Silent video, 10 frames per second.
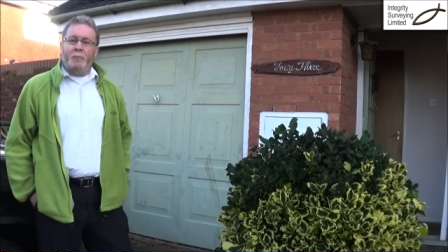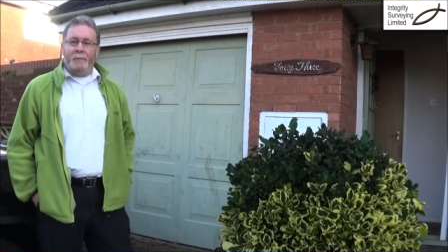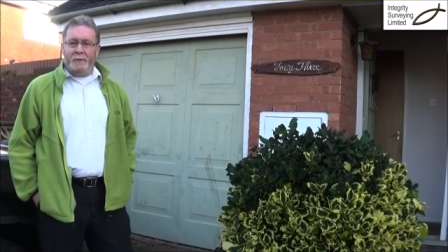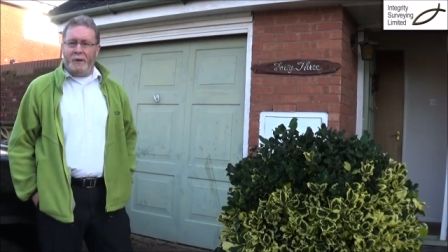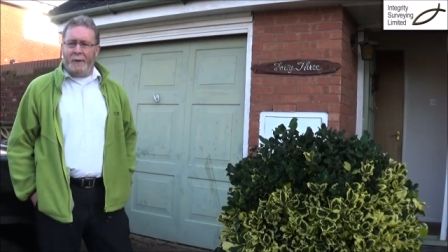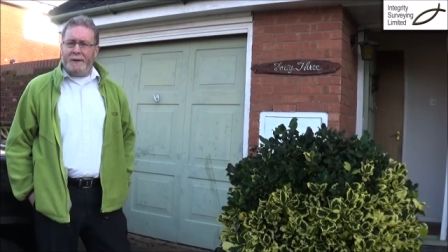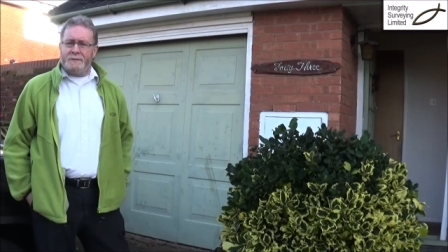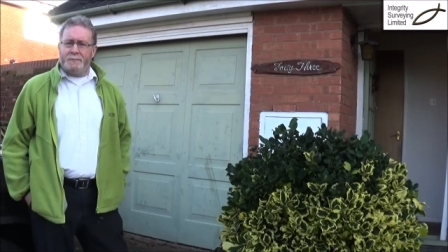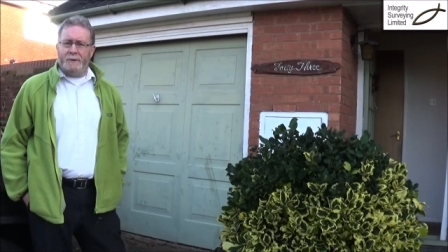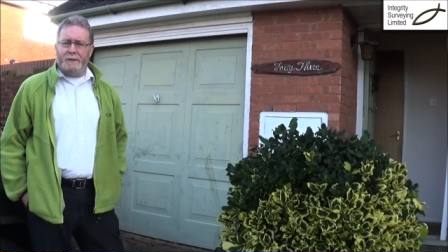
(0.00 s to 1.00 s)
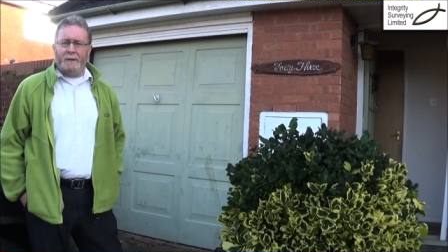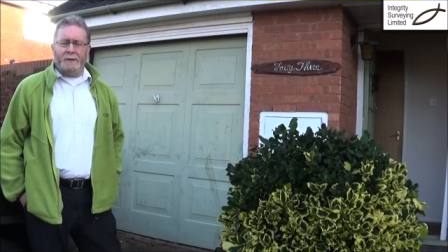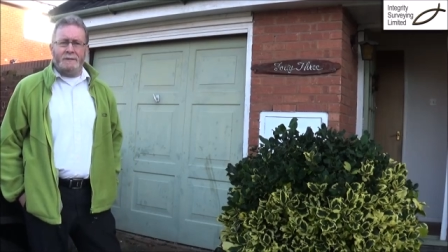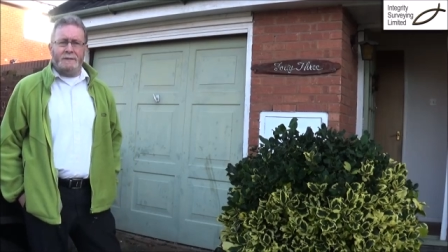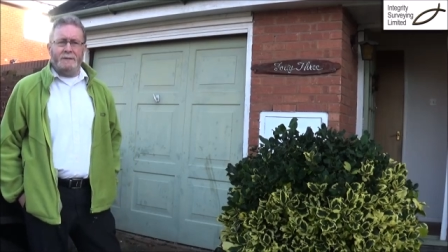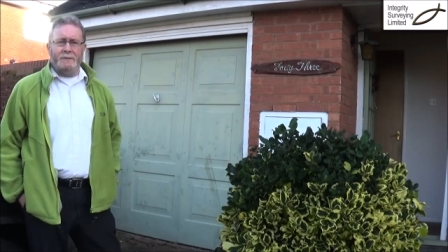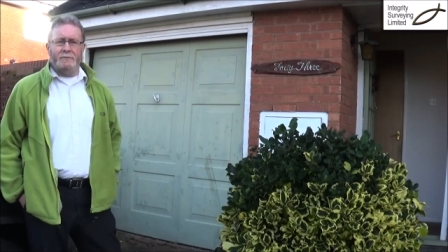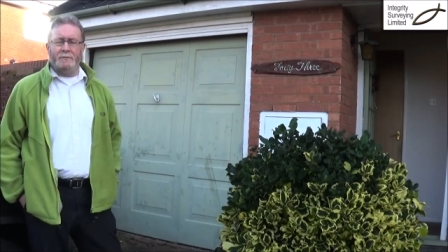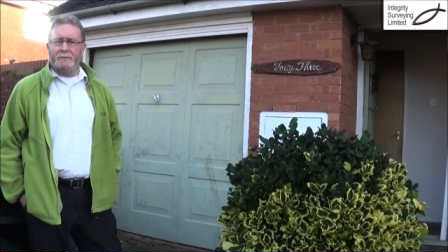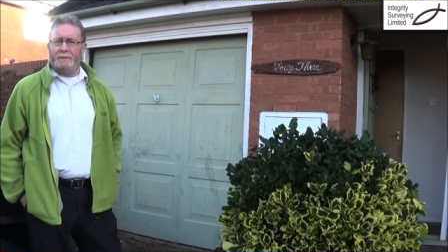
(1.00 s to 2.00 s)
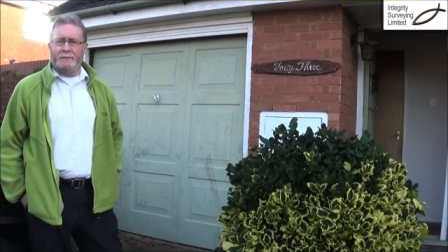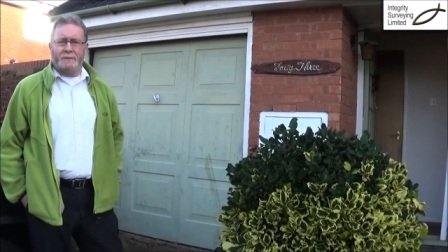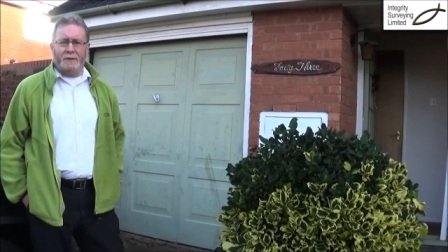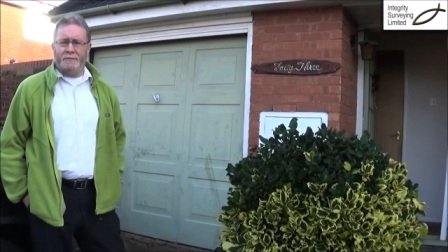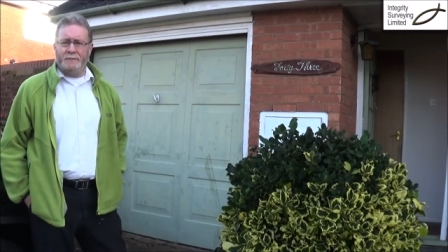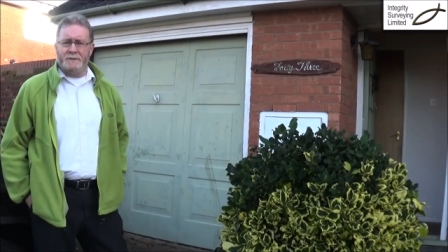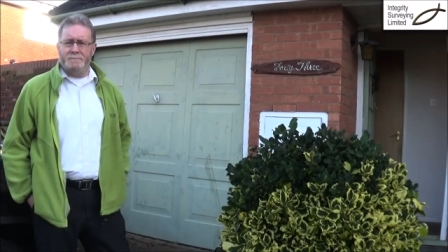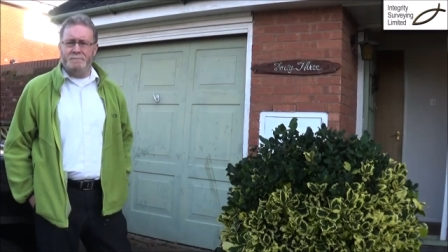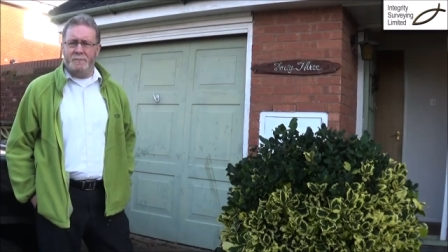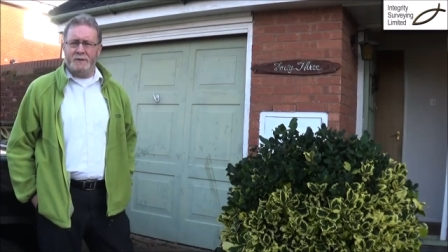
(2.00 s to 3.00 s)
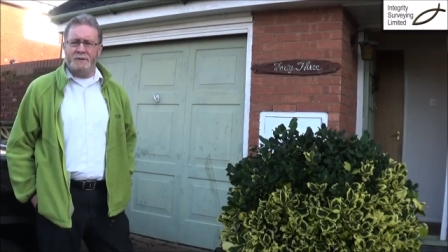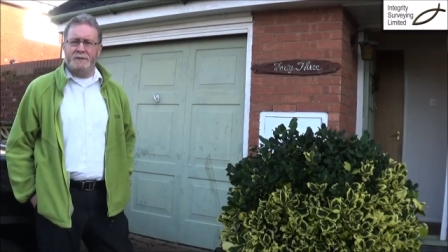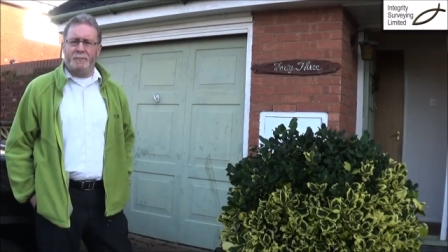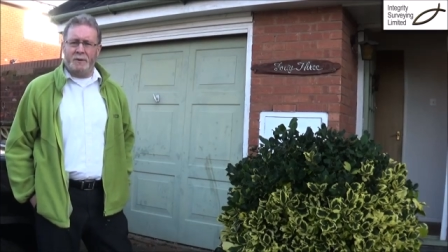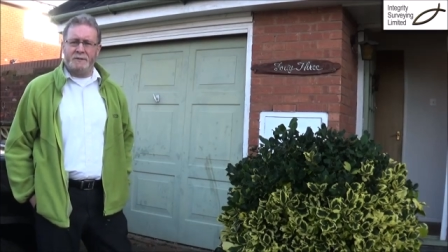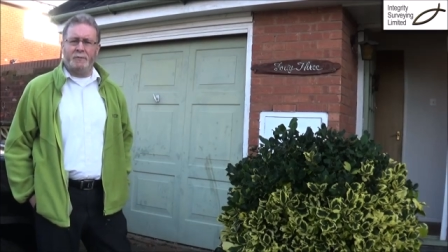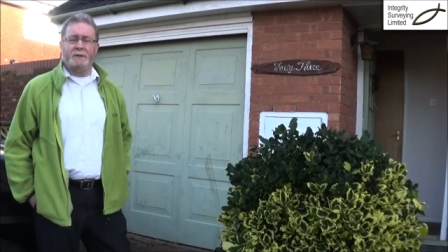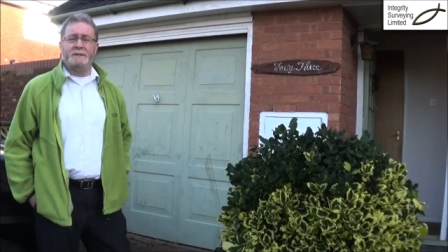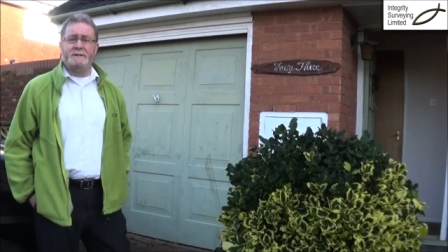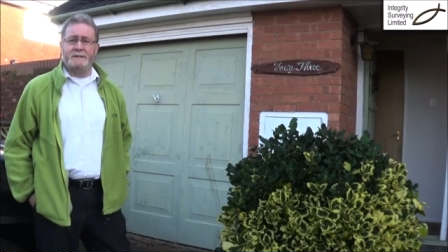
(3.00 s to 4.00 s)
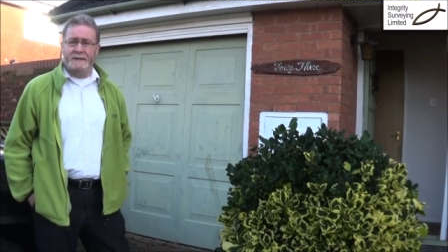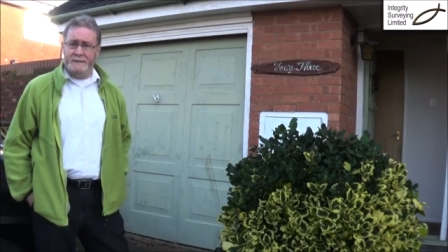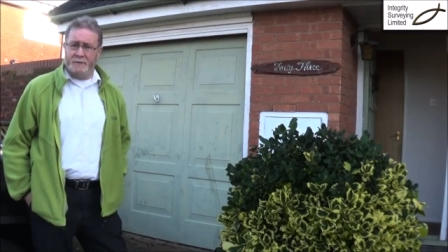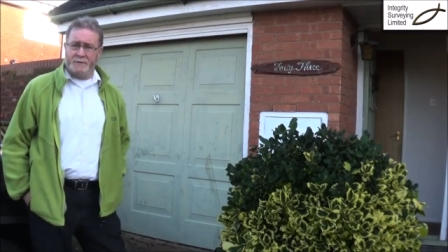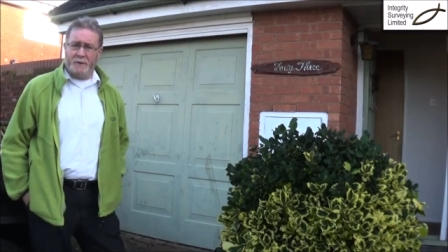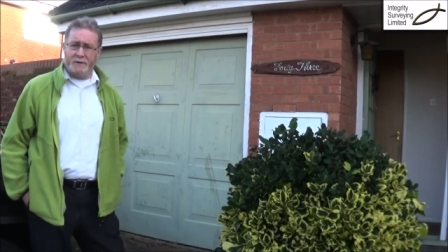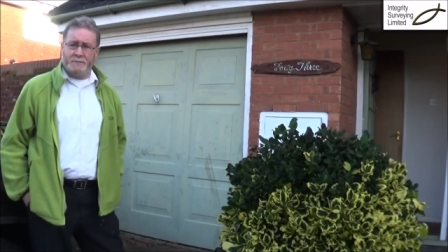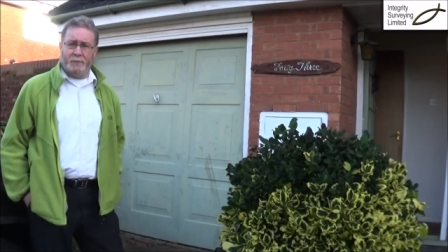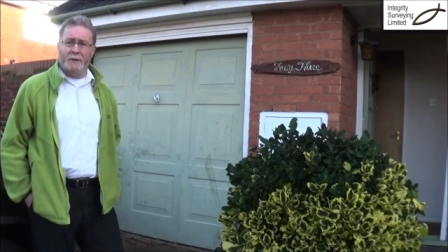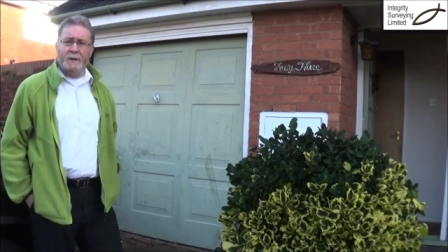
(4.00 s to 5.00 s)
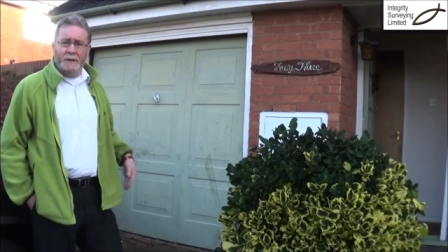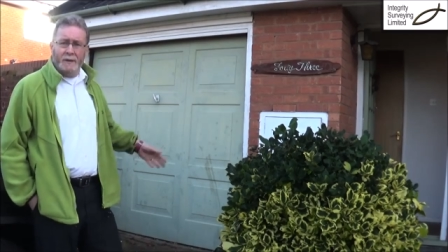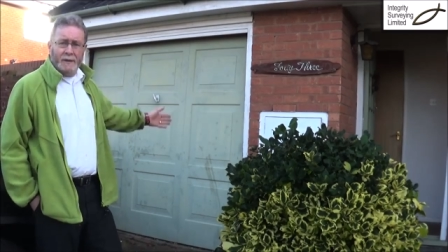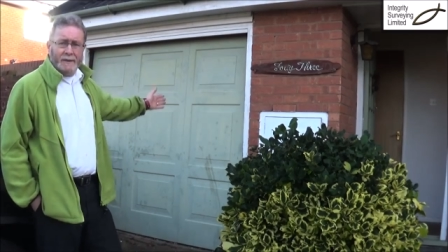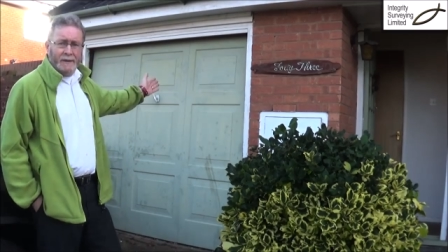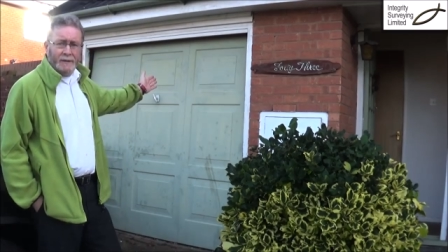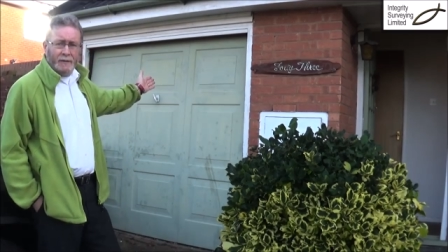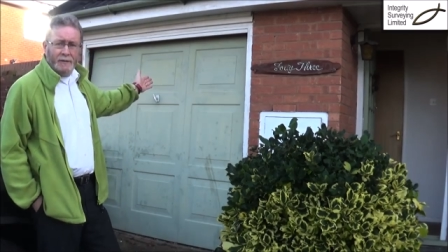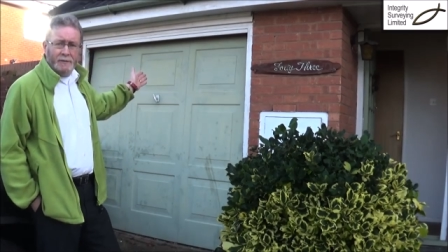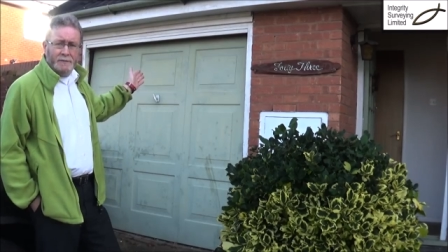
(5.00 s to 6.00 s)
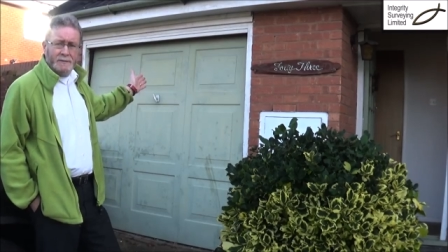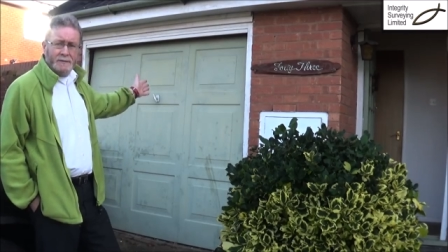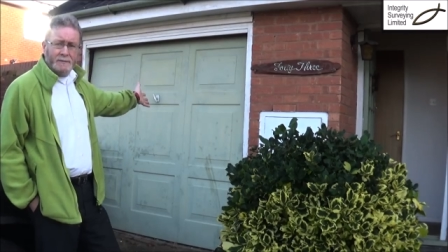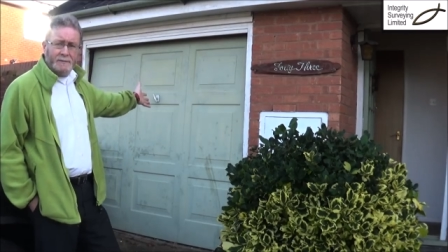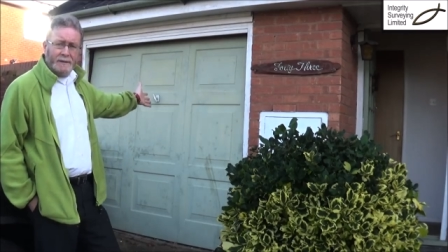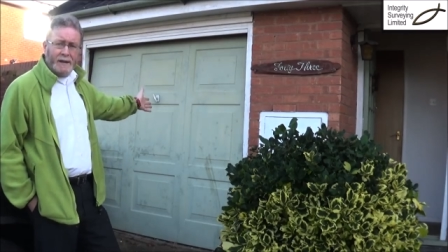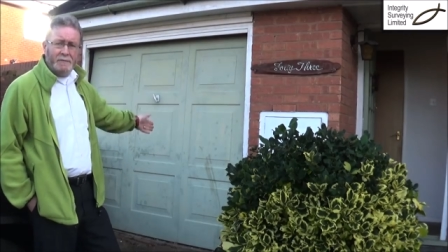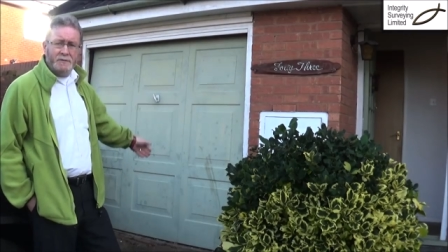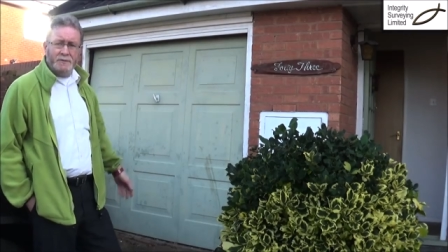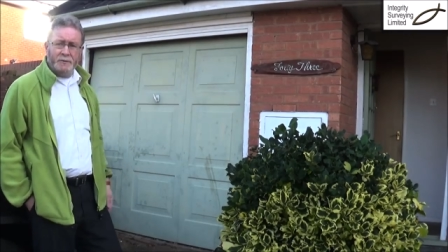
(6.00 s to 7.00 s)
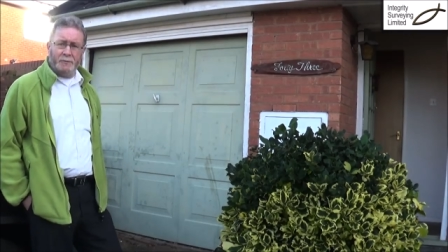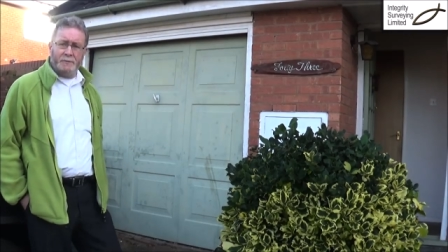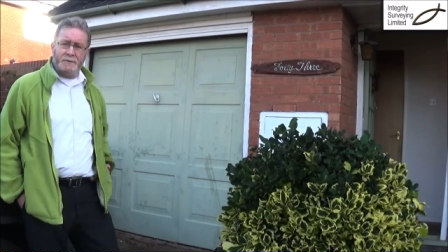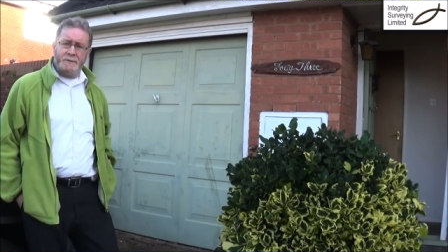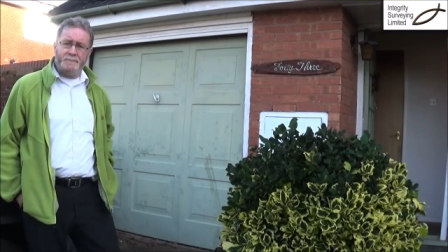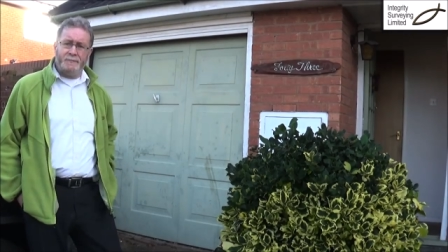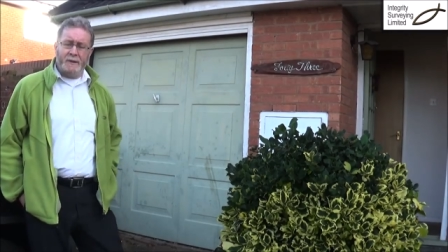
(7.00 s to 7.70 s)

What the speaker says: When we go out, we like to go through as much as possible, as deep as possible, and that includes the garage doors.